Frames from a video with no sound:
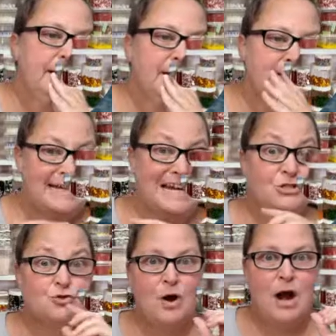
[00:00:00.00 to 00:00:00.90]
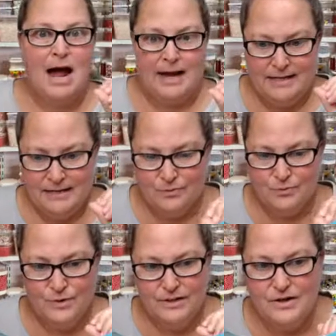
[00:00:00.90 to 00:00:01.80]
And I try
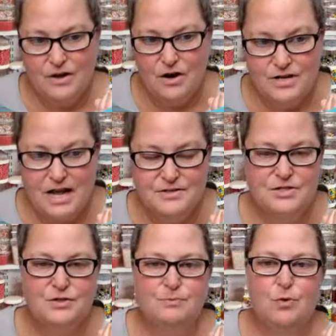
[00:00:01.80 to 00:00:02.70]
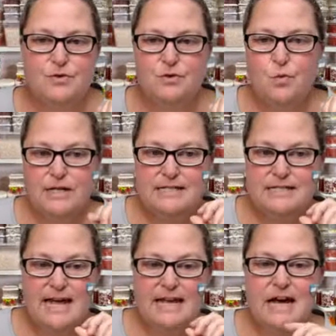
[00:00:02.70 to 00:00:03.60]
really hard not to do more than one a
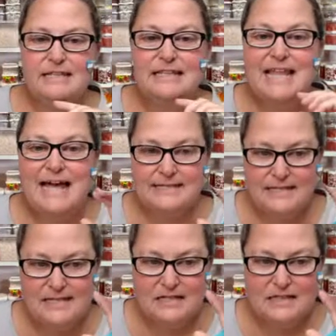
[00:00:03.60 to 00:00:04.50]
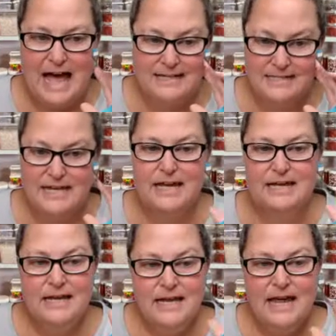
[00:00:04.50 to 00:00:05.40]
day unless it's a class day.